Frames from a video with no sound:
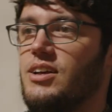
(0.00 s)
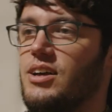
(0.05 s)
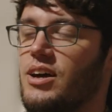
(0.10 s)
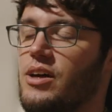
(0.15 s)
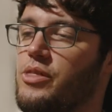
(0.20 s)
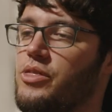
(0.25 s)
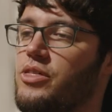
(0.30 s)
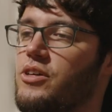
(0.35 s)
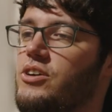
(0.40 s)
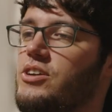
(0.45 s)
a
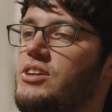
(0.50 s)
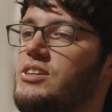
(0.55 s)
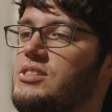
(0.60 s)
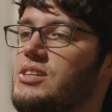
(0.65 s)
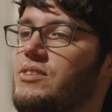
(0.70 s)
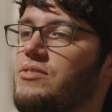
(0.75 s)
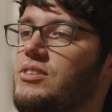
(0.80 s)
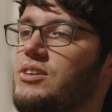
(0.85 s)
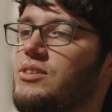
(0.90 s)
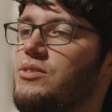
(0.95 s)

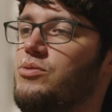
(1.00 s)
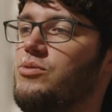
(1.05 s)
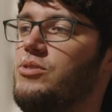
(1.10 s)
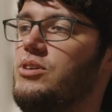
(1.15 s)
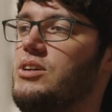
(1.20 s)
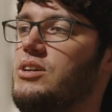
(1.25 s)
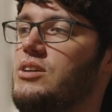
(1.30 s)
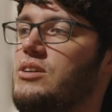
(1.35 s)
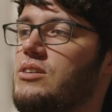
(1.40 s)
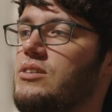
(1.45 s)

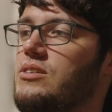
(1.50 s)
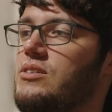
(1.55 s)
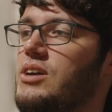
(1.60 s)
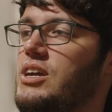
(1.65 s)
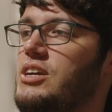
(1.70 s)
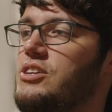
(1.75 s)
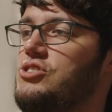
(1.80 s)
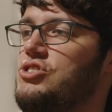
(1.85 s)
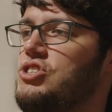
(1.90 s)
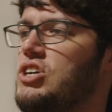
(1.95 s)
3073
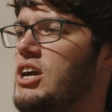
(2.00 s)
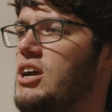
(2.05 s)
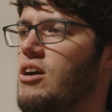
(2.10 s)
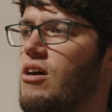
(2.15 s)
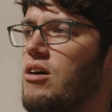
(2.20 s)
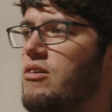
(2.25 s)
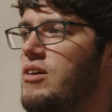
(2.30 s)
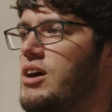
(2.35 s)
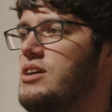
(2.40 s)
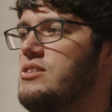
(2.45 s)
HDA
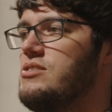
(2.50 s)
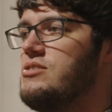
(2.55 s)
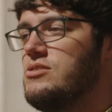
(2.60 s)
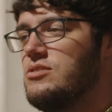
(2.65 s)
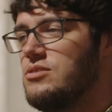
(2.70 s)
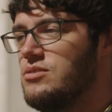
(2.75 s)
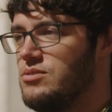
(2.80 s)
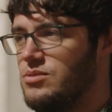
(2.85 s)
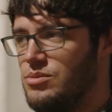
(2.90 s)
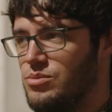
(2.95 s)
RS,
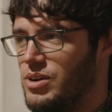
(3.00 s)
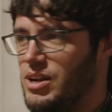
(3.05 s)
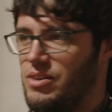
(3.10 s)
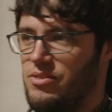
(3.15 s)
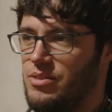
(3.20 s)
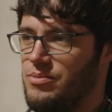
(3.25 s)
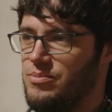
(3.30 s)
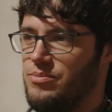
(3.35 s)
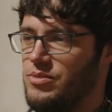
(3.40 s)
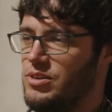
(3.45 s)
or
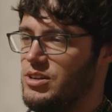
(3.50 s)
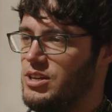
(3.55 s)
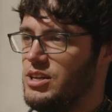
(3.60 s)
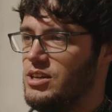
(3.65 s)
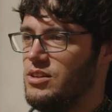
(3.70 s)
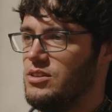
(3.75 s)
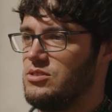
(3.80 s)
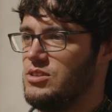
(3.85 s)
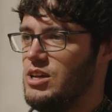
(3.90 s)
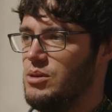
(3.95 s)
whatever
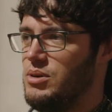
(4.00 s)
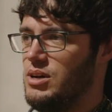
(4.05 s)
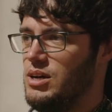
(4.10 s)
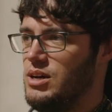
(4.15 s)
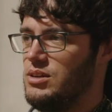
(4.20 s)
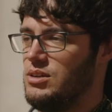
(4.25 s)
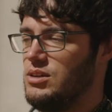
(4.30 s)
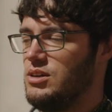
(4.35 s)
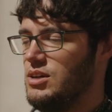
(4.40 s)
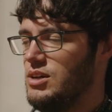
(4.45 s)
ridiculous name it
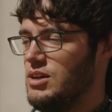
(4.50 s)
had.